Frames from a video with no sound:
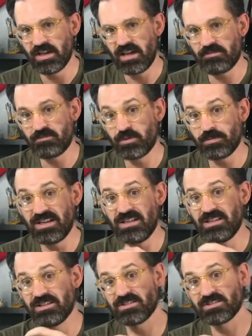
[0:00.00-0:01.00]
And for many
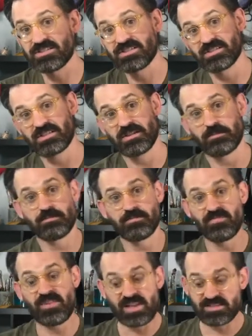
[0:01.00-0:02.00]
years,
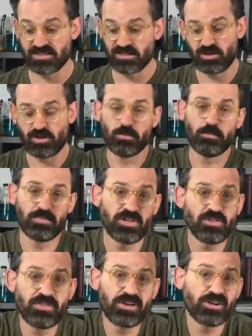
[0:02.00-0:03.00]
fans at home
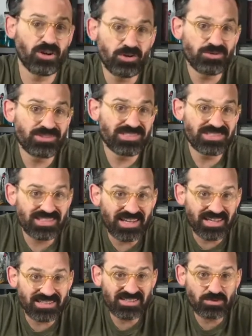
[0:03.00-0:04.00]
built their own
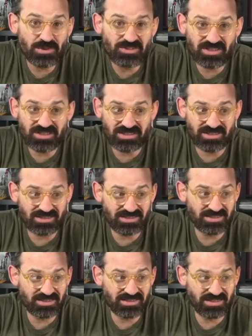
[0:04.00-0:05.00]
sets, which is
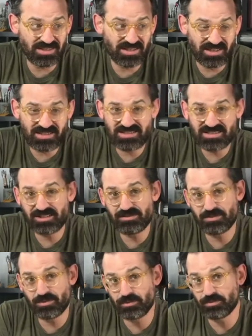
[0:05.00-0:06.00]
in itself
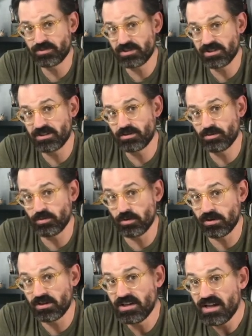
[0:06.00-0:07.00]
really cool.
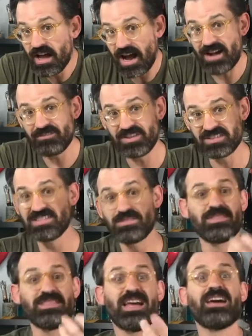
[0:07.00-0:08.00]
Obviously,
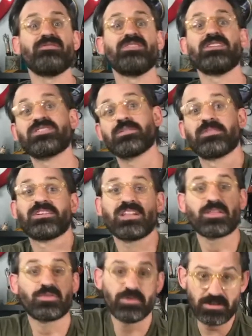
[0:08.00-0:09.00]
with the advent of something
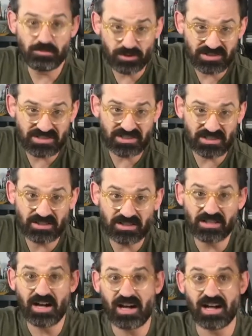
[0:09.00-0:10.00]
like three D printing,
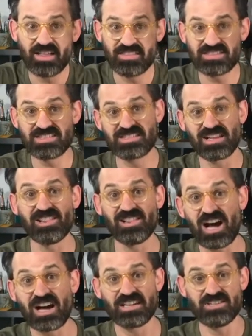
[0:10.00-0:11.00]
uh, this is a
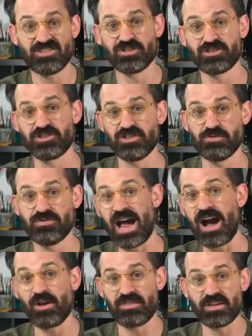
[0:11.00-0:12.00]
lot easier to do
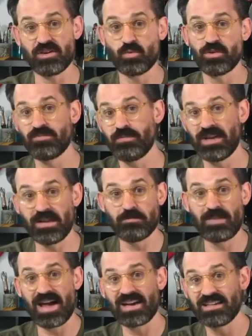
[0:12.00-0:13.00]
now than it would have been
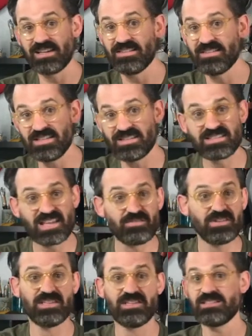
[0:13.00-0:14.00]
back in the
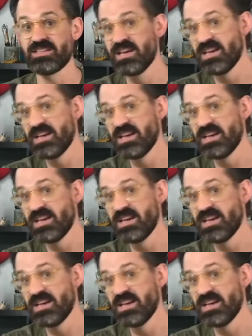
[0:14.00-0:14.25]
seventies,